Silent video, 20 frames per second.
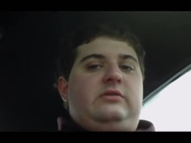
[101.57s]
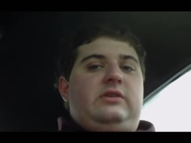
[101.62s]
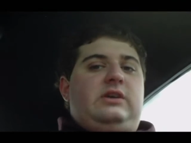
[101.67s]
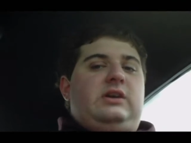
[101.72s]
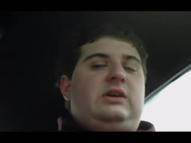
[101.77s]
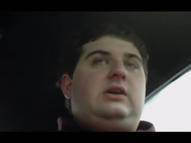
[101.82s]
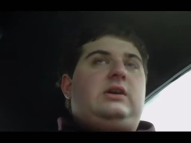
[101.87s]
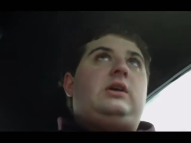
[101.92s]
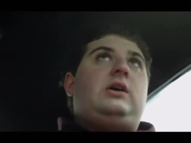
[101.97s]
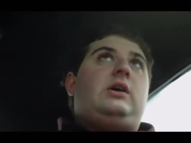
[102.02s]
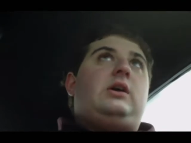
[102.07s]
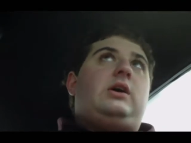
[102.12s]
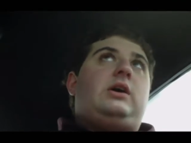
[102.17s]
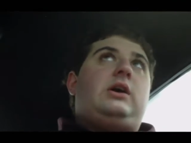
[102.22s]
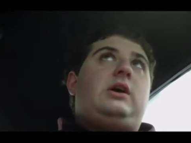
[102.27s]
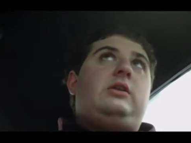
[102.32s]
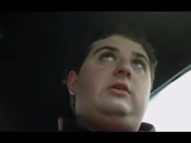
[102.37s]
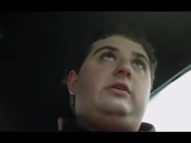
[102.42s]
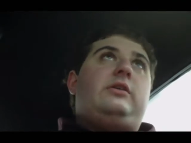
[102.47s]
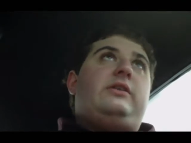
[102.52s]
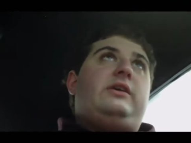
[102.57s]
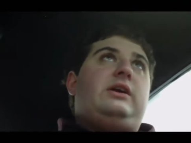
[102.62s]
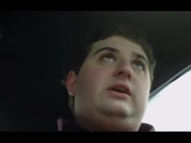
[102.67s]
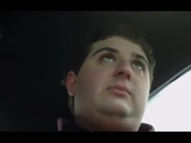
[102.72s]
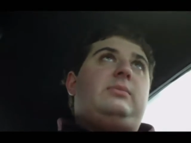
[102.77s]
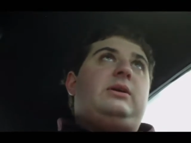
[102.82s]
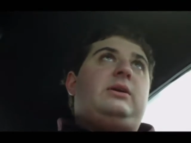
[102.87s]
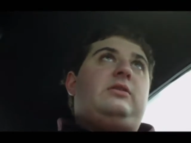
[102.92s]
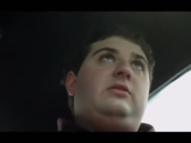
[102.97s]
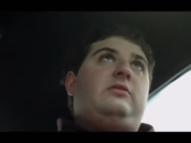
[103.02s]
The other thing
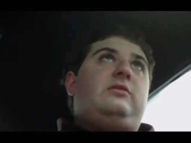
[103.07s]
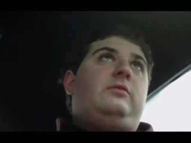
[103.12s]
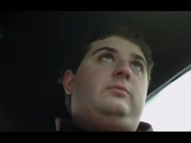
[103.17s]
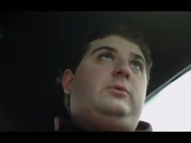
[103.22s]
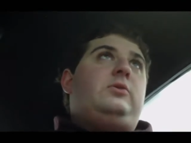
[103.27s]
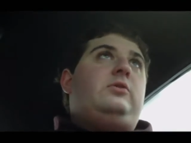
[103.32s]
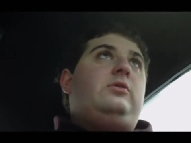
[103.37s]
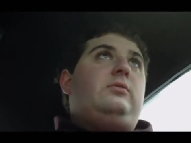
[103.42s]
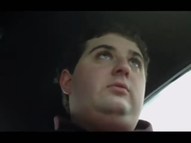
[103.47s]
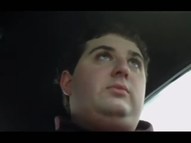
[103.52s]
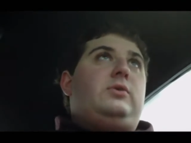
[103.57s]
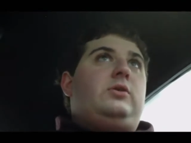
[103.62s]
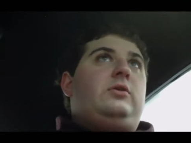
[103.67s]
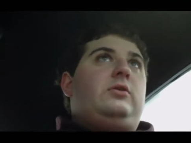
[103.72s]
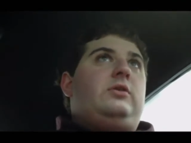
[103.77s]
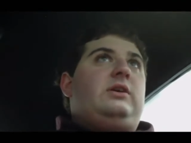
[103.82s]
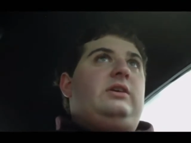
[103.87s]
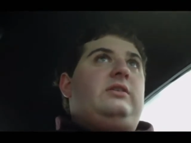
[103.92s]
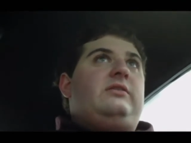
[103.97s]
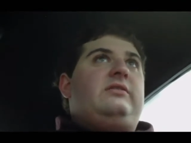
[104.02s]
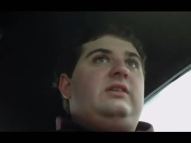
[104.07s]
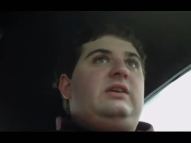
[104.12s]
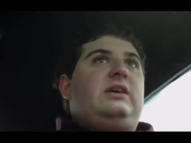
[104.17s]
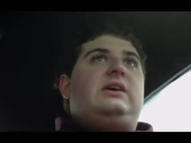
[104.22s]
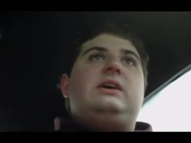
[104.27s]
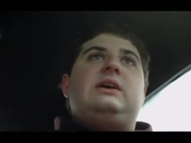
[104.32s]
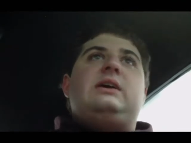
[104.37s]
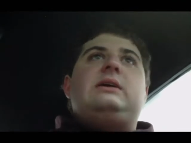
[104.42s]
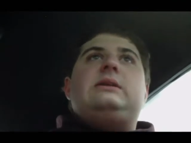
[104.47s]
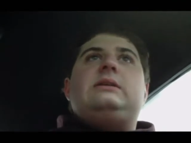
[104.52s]
about the Supercoupe motor is
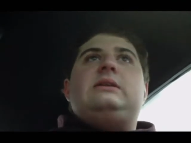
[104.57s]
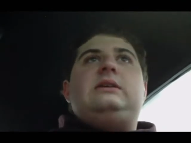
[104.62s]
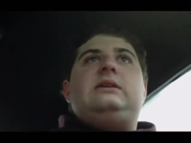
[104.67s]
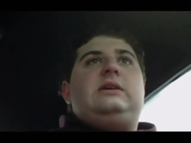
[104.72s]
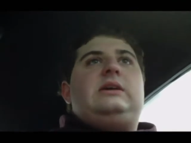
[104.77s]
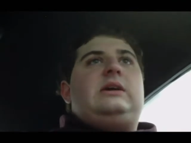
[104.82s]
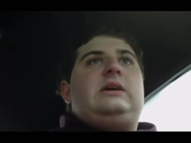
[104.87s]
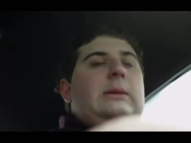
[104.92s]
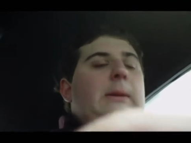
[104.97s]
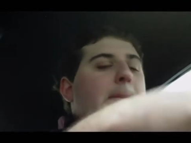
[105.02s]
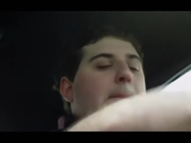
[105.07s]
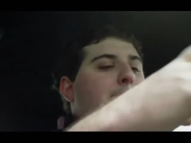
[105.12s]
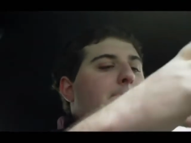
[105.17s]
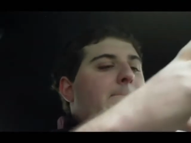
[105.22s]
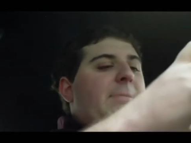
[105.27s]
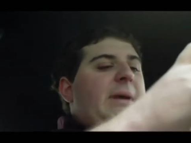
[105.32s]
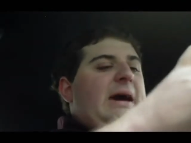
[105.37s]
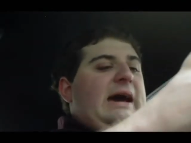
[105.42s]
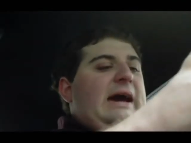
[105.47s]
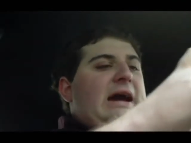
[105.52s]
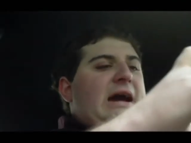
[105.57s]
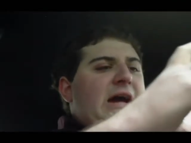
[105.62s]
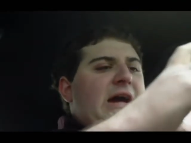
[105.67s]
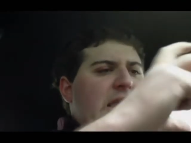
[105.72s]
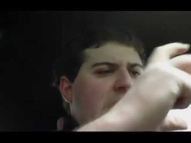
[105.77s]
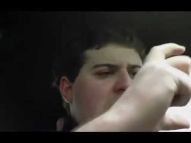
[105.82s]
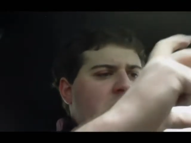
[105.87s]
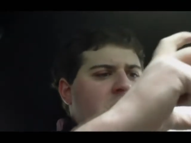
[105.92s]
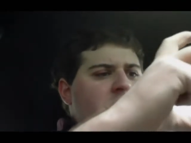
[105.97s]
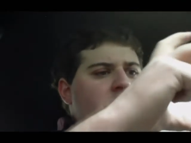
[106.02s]
the back
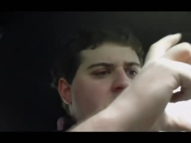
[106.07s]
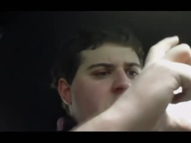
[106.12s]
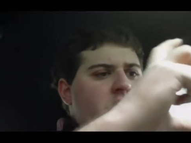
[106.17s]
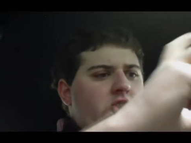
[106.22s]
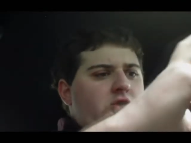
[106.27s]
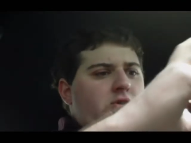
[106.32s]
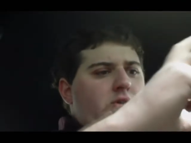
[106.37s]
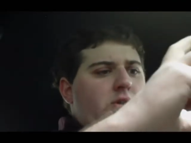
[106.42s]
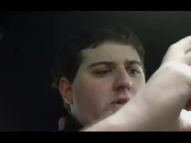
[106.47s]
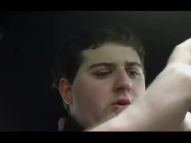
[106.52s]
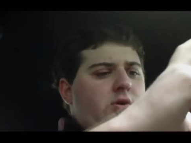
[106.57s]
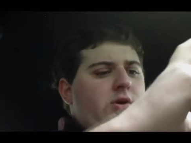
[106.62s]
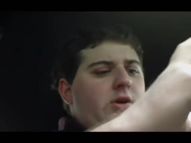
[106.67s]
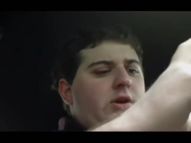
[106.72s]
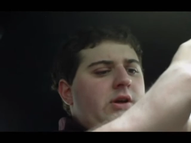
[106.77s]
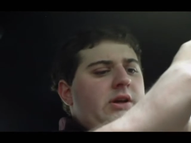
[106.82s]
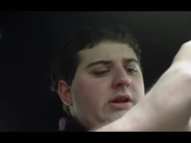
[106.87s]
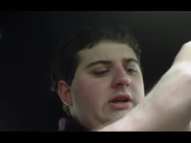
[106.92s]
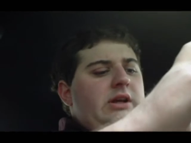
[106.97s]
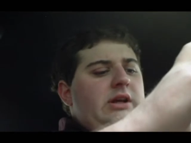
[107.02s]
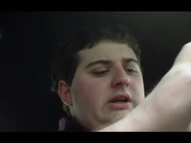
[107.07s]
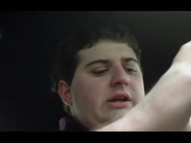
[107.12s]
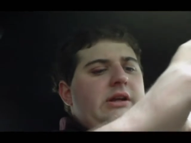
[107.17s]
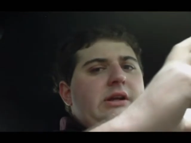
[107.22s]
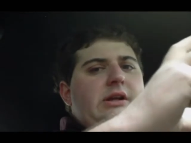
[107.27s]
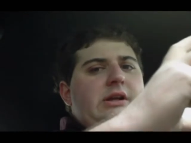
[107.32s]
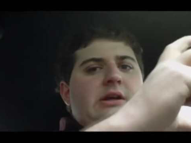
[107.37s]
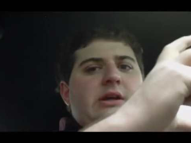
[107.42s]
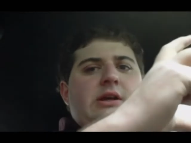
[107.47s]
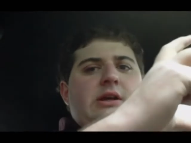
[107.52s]
journal
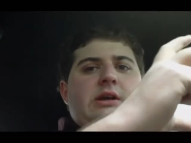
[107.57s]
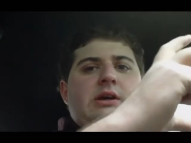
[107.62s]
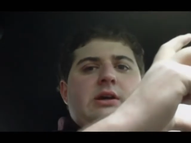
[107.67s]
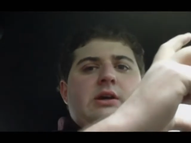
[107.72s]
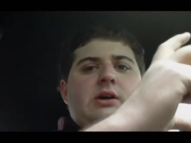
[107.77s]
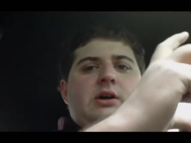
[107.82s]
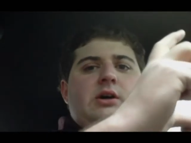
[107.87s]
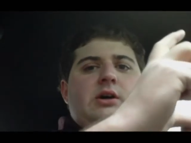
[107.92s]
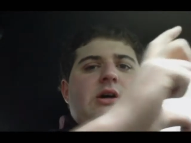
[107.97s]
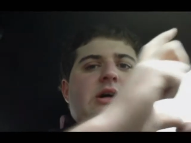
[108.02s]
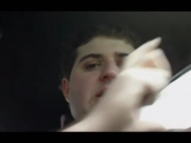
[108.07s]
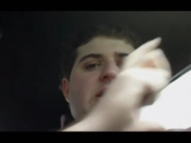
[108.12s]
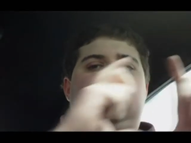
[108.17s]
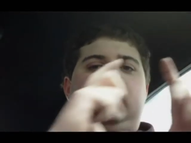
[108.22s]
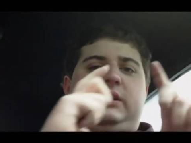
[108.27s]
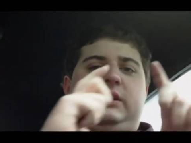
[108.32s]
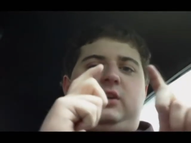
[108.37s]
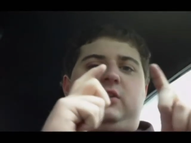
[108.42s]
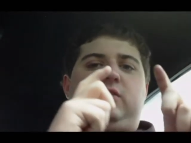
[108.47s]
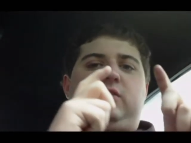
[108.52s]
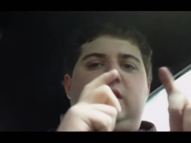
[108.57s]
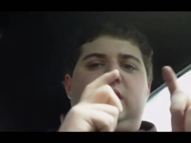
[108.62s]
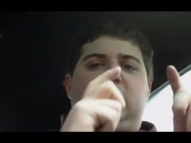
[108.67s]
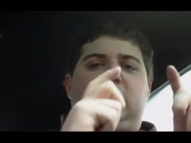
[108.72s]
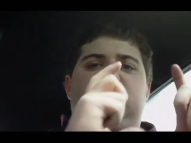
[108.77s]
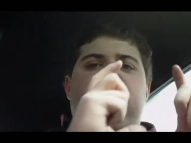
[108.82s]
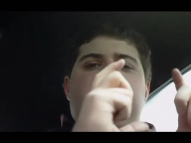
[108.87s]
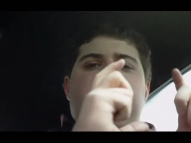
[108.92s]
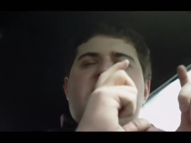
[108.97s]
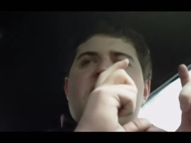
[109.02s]
on the crank
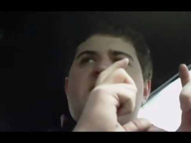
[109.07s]
is